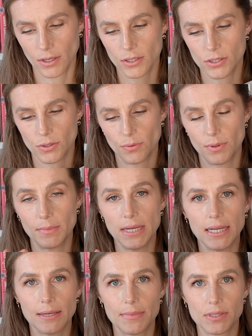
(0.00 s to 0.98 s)
So the
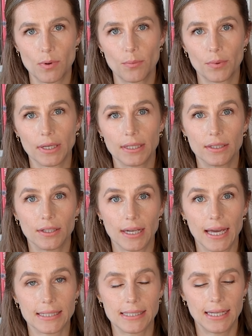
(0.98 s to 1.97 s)
medium is what we're going to
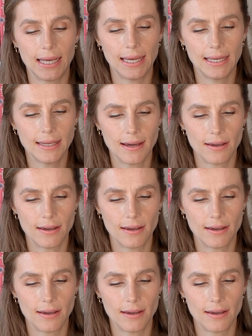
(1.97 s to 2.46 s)
look at today.